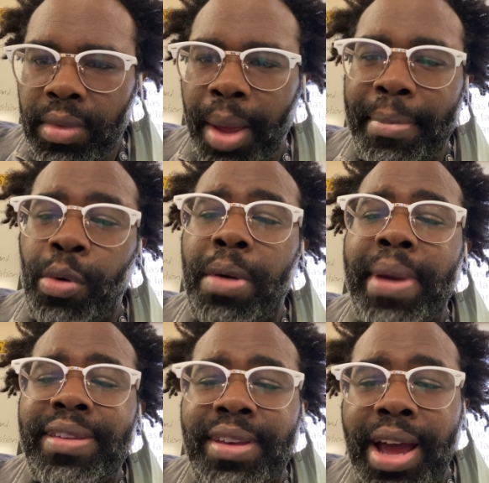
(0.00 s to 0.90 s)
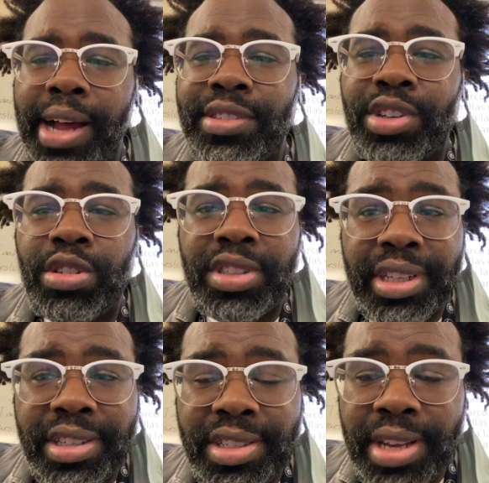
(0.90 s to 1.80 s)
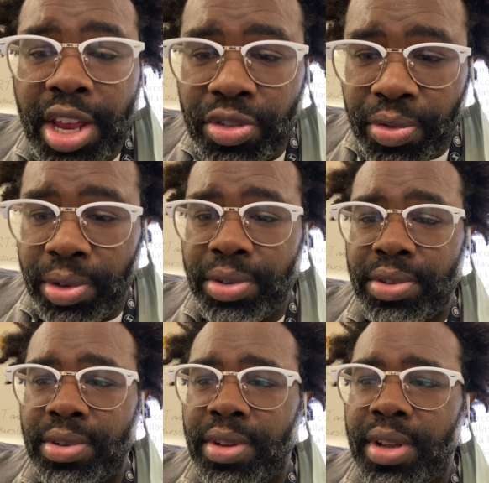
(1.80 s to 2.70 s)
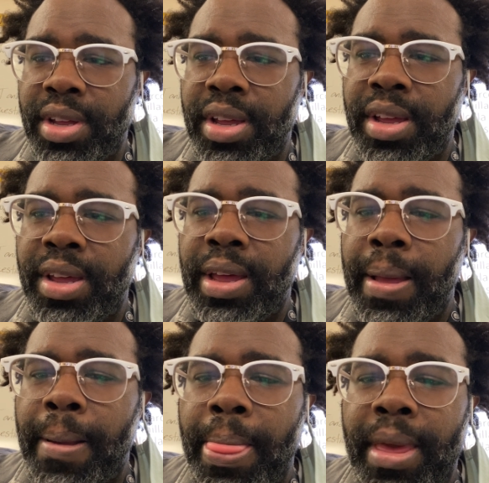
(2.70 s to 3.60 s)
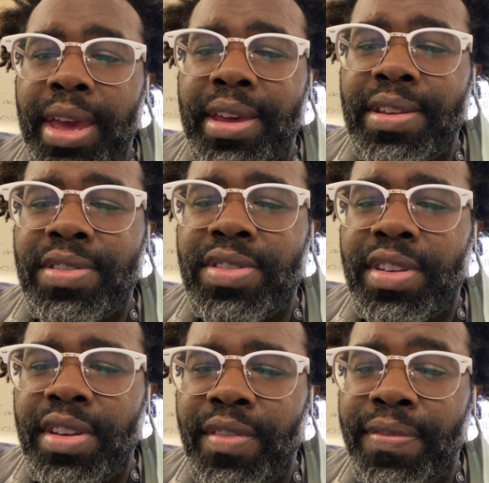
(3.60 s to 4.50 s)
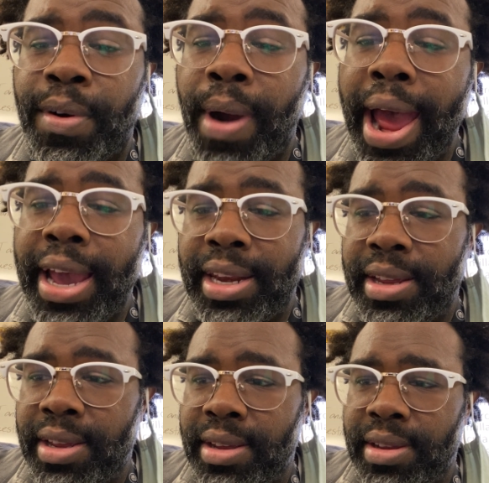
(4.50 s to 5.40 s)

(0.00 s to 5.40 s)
But what makes a console successful is variety.